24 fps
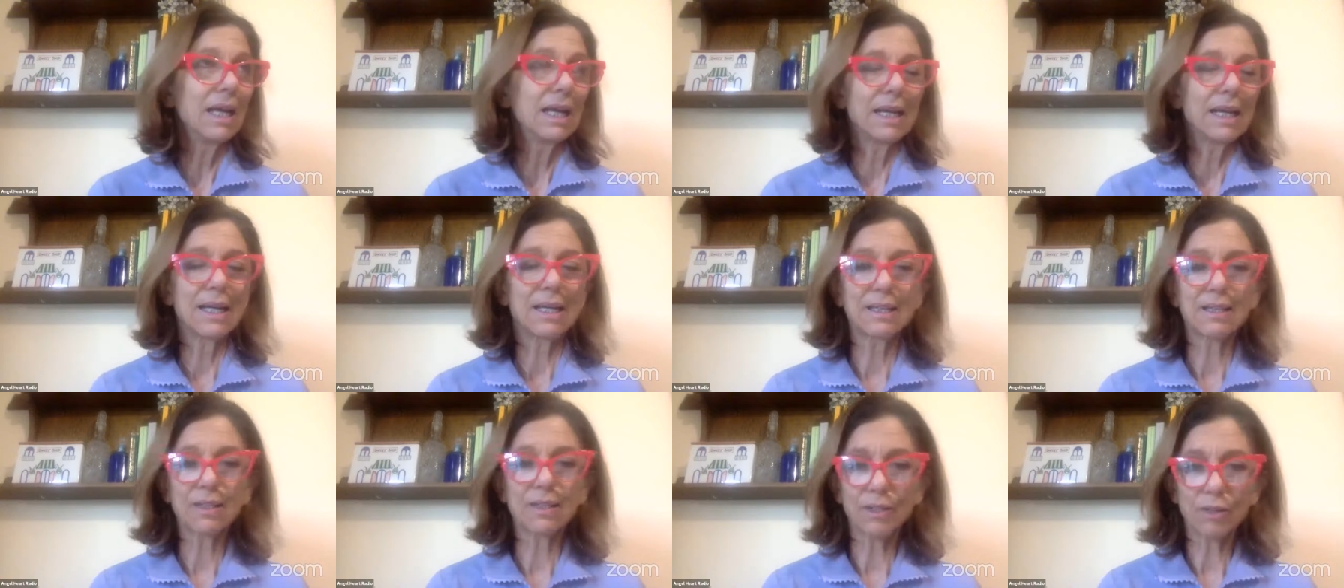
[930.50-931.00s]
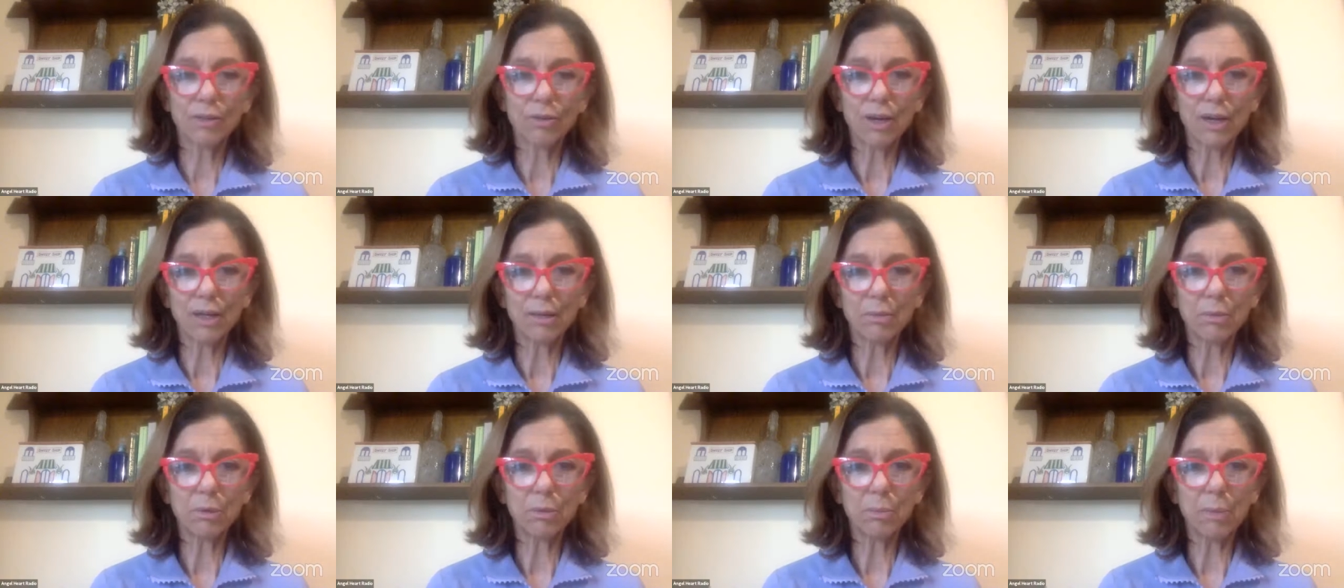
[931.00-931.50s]
has an
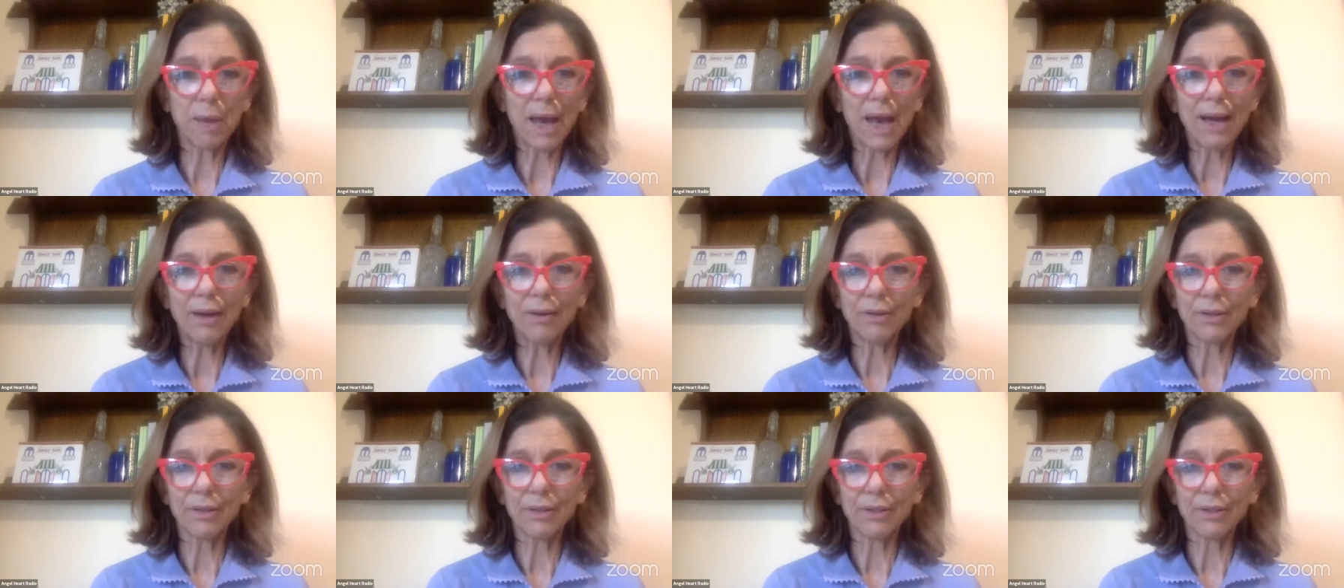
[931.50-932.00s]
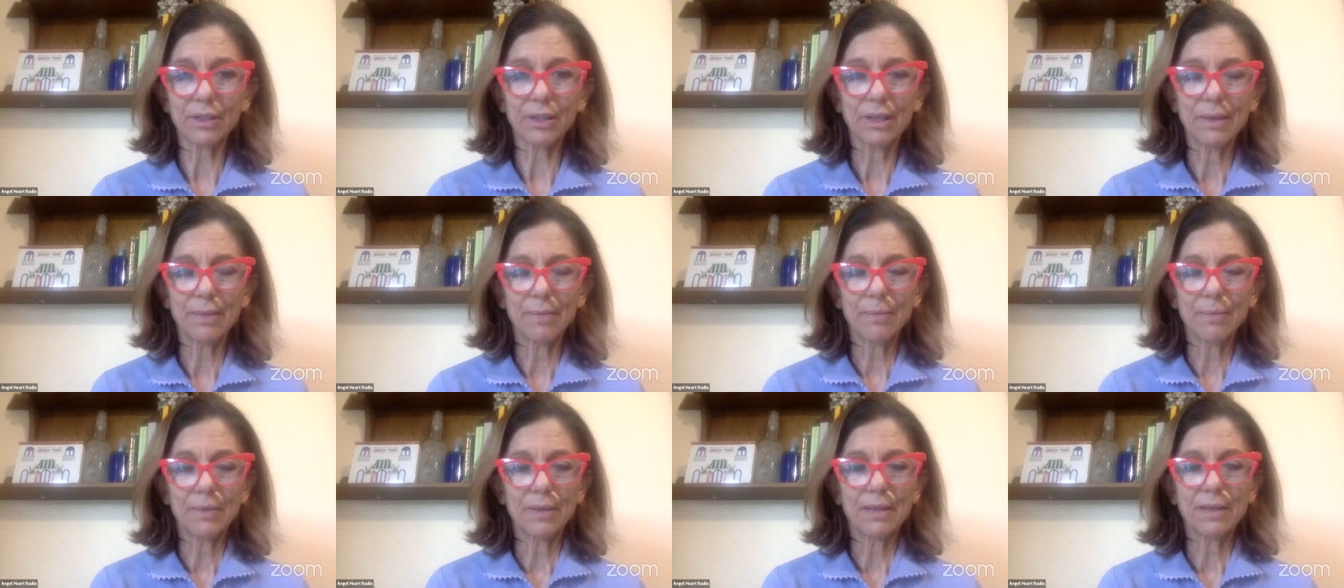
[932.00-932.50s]
incredible parrot.
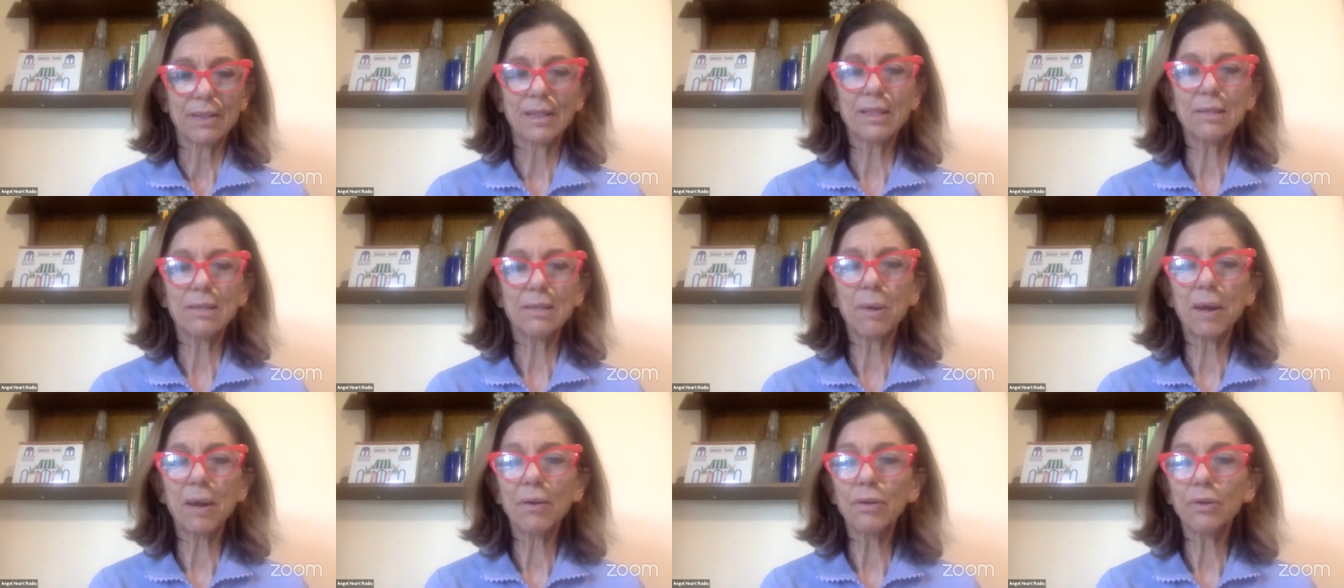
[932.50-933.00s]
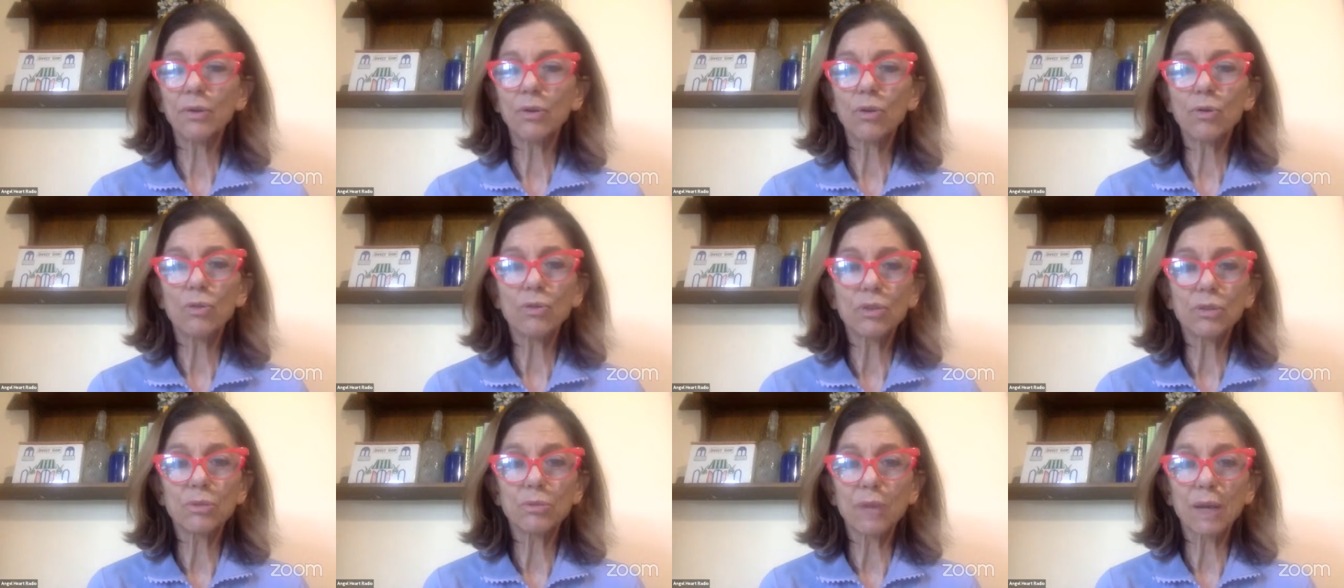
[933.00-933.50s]
This parrot
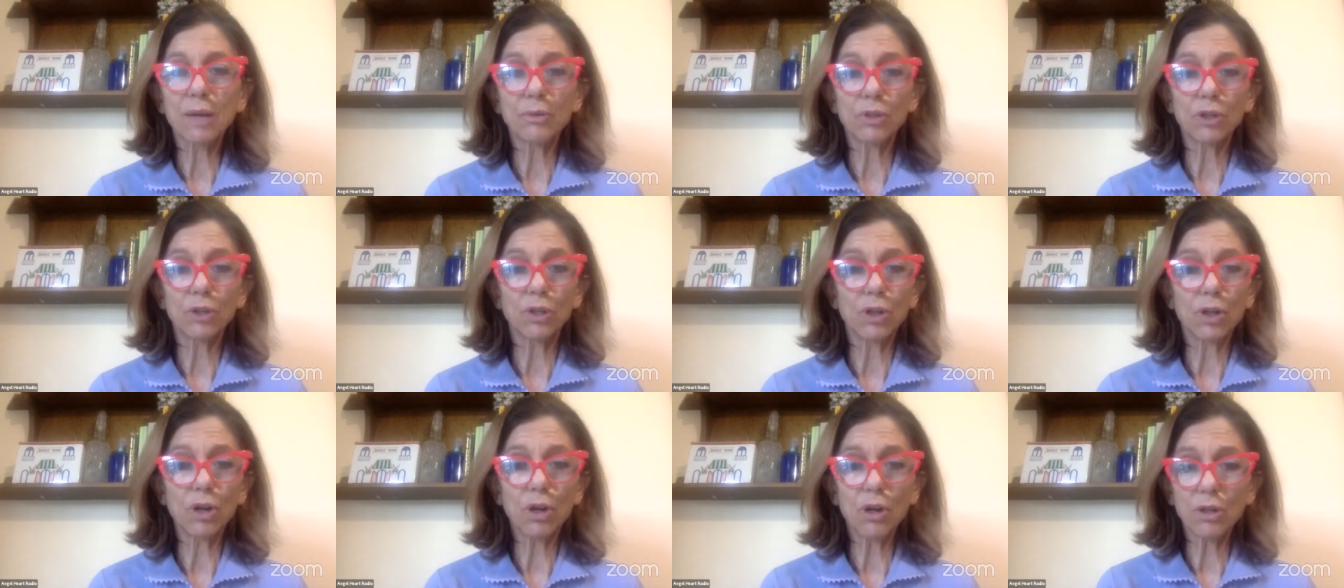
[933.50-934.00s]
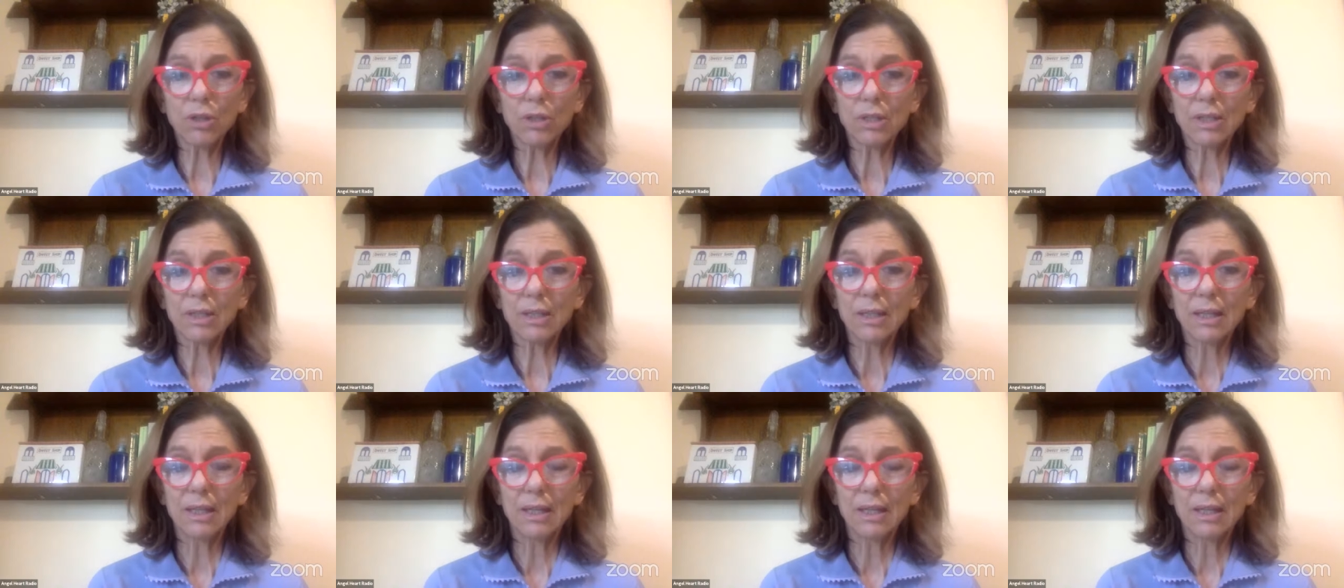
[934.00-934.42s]
goes around a lot,